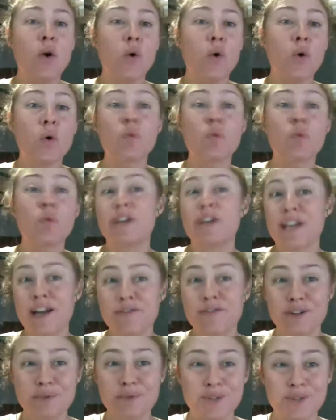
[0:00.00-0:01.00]
or
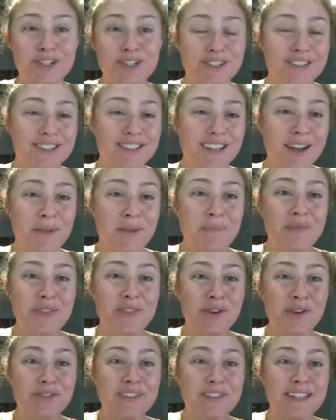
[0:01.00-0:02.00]
recovered, which is
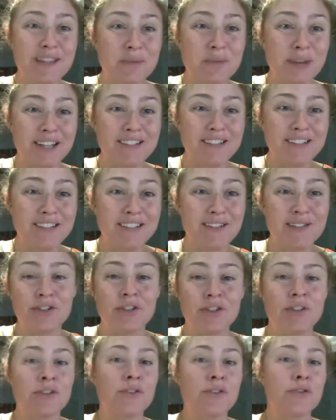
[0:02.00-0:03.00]
obviously the better
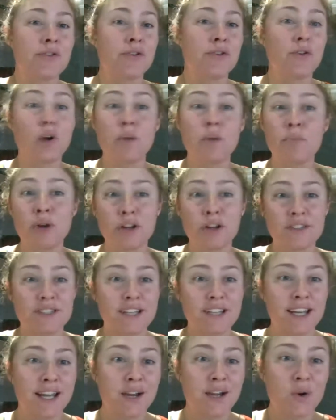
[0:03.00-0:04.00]
solution through
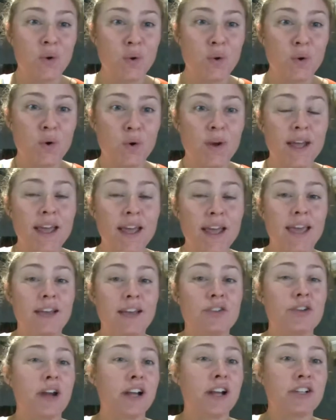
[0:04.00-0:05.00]
composting or
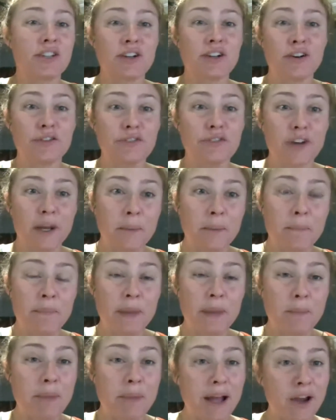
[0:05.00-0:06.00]
extraction of
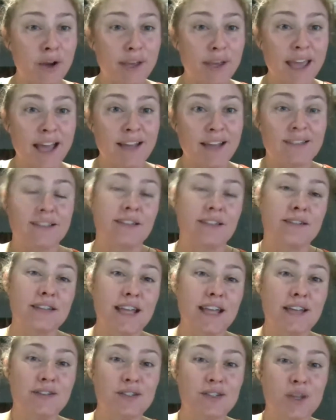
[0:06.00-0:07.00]
biogas
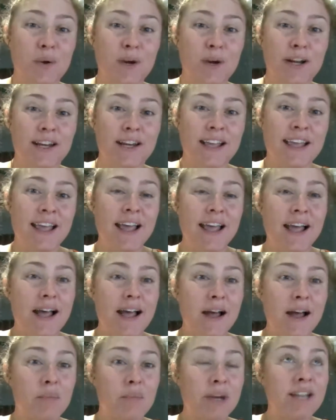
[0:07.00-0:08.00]
and so on.
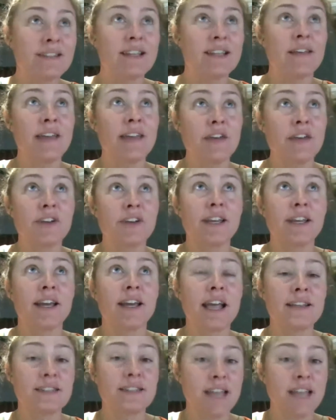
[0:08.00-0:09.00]
But in South Africa, as